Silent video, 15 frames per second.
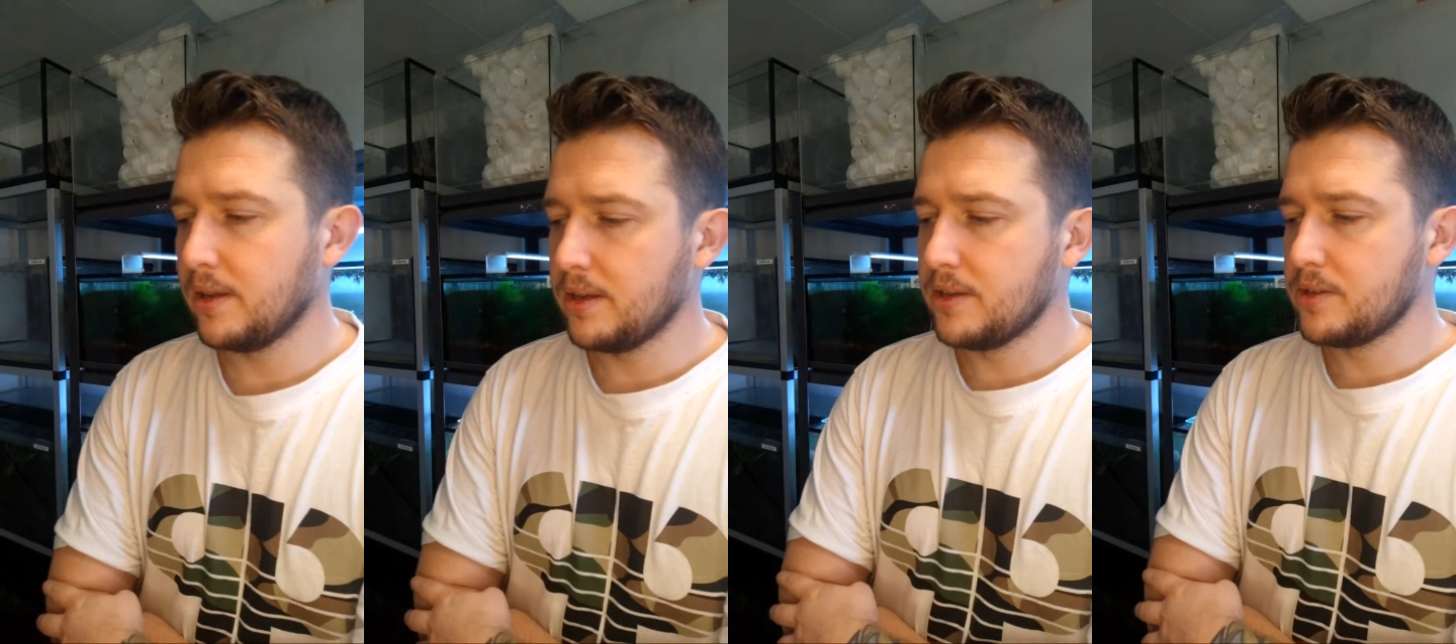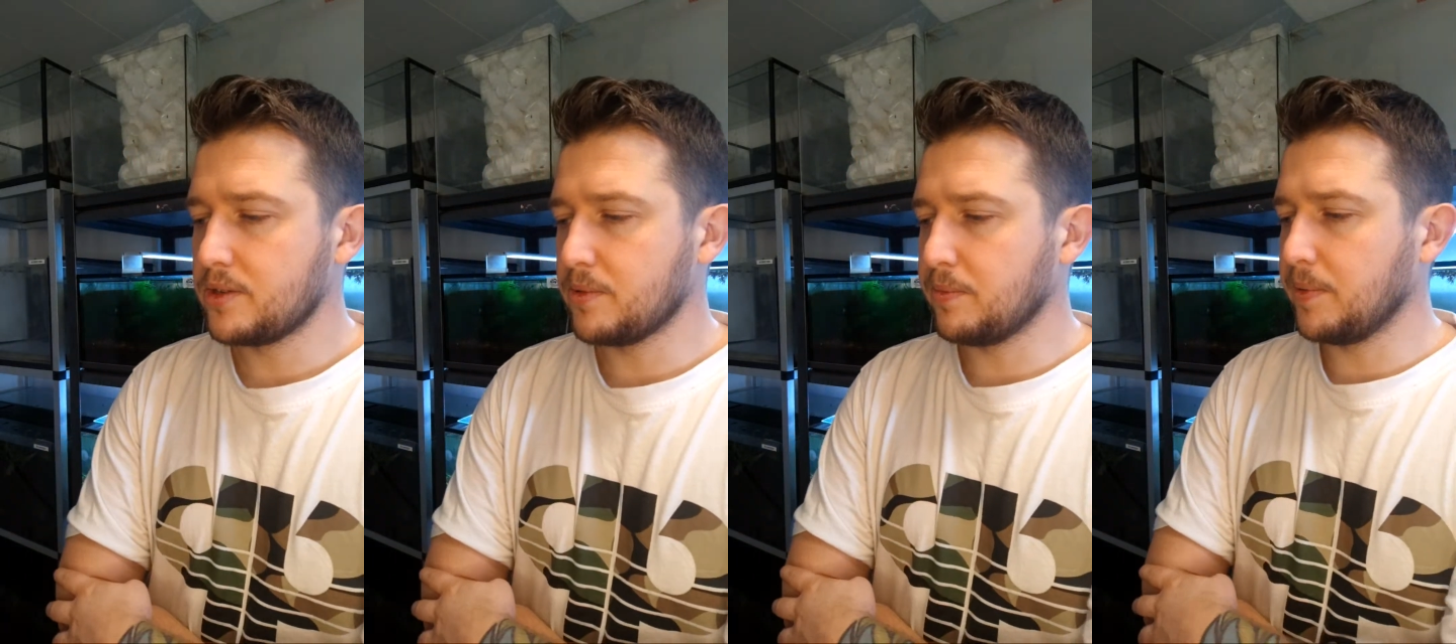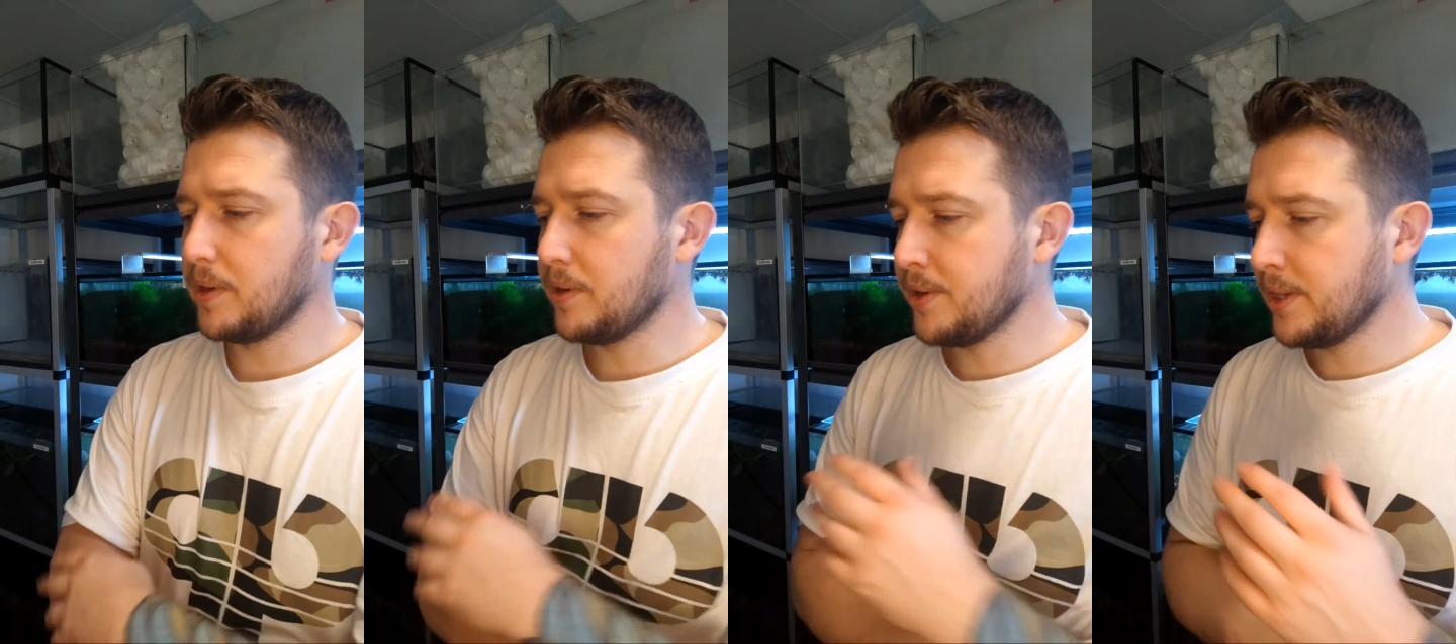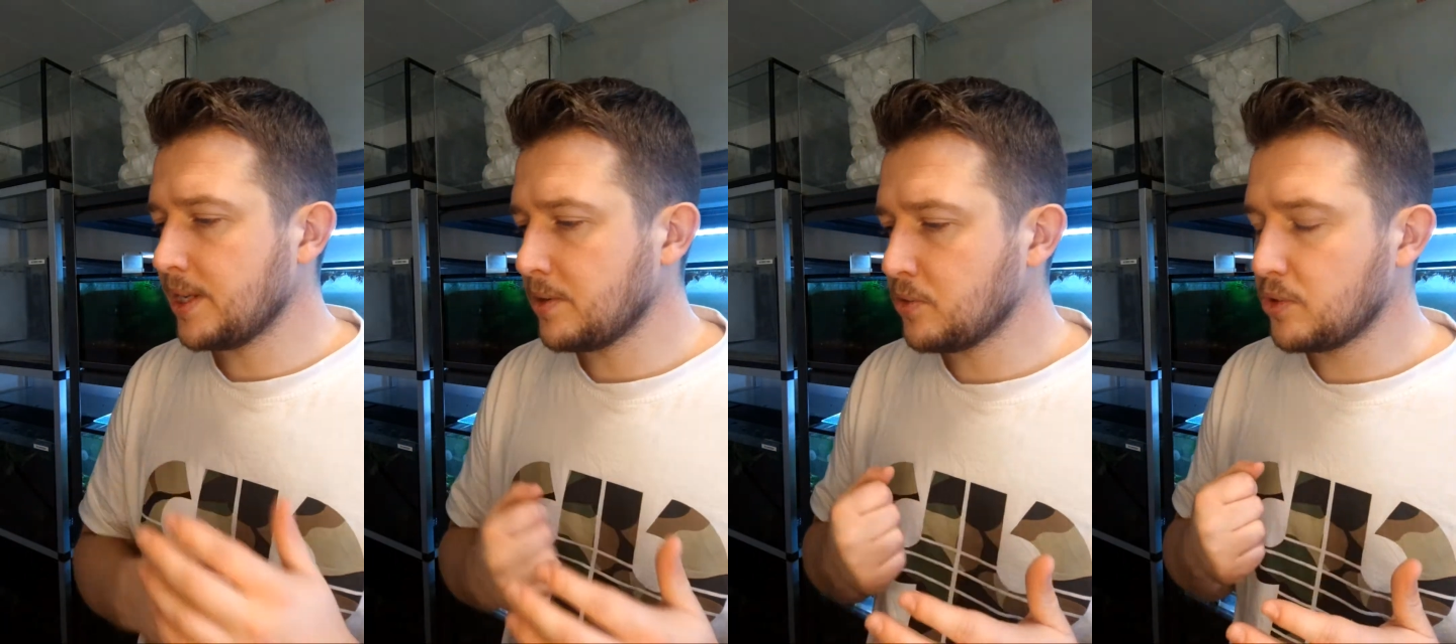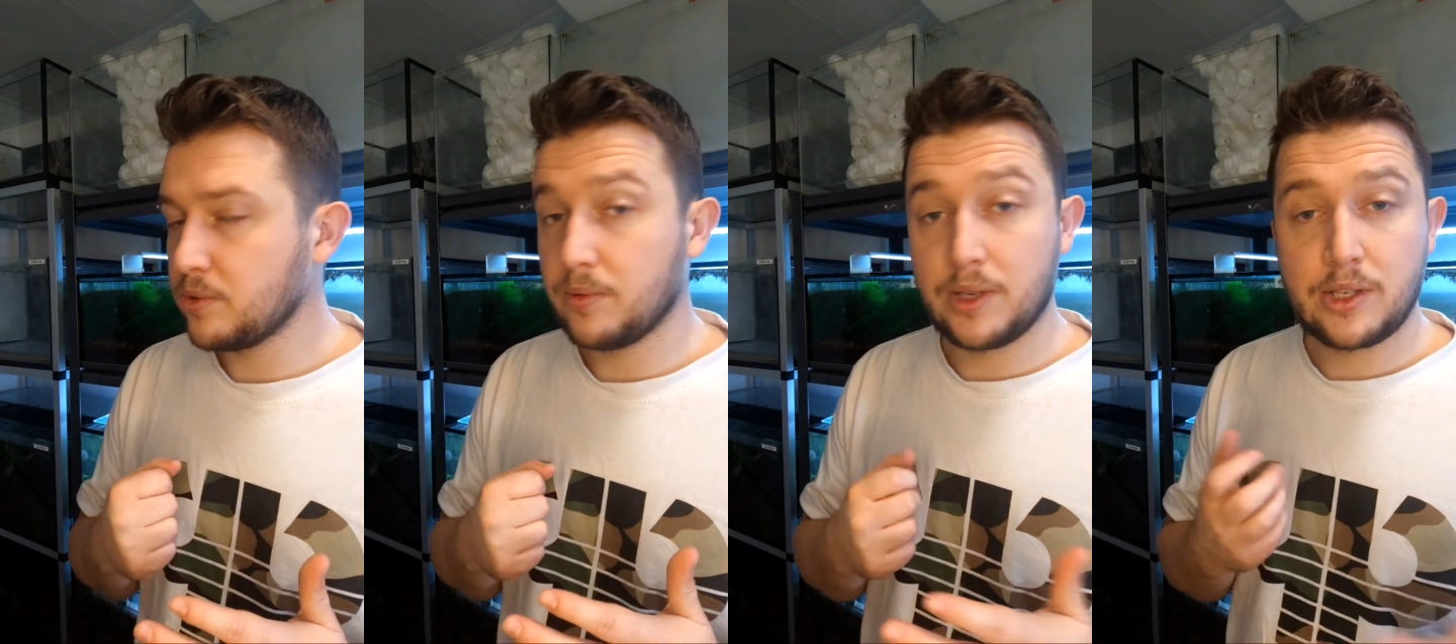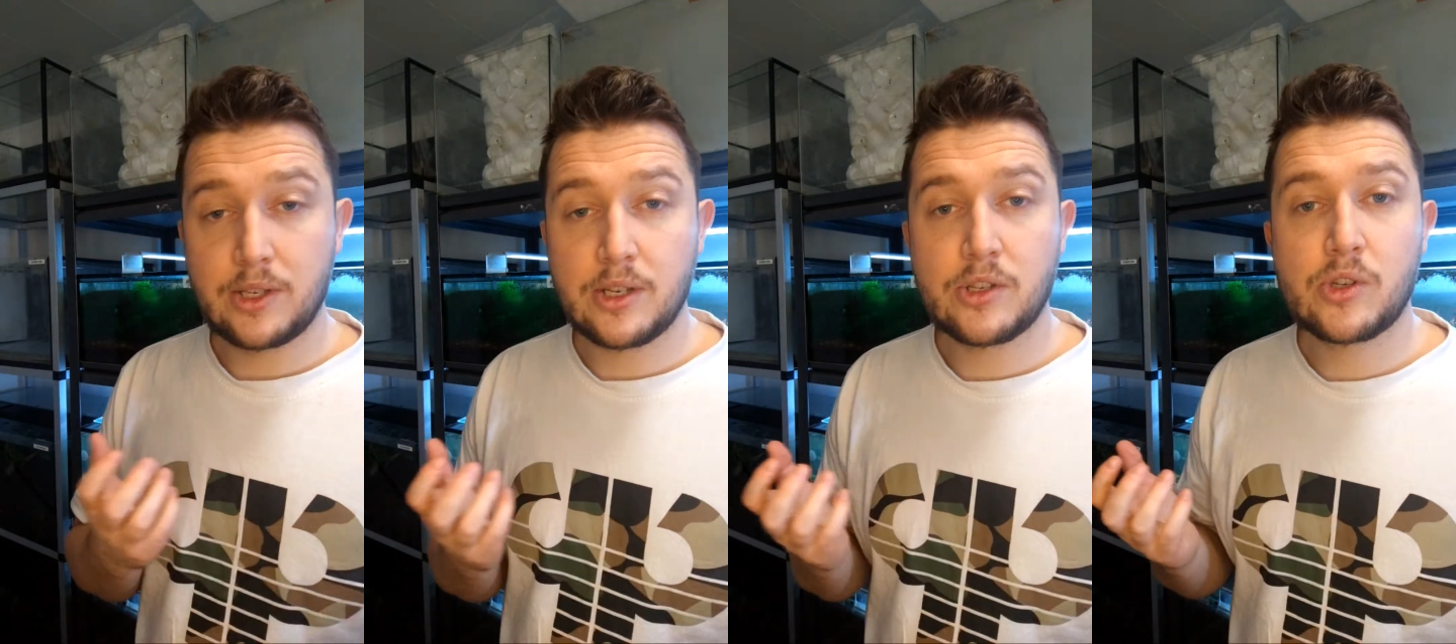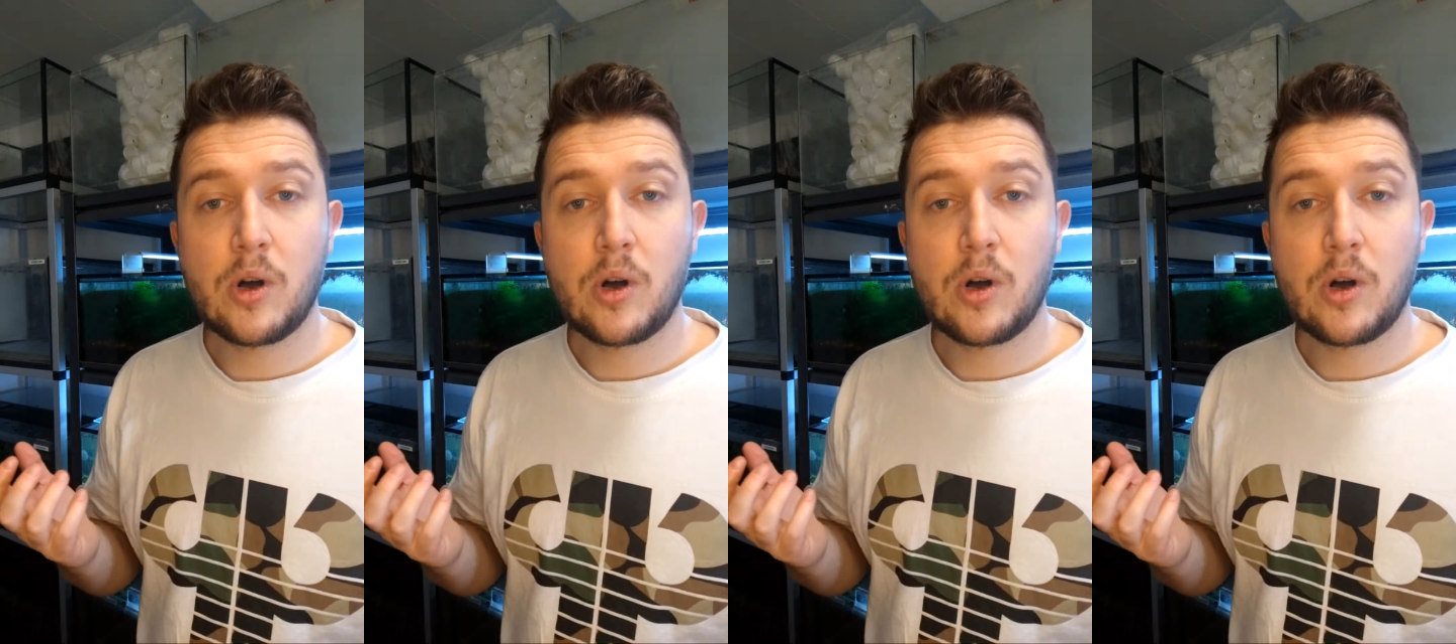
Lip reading: So we're going down to it's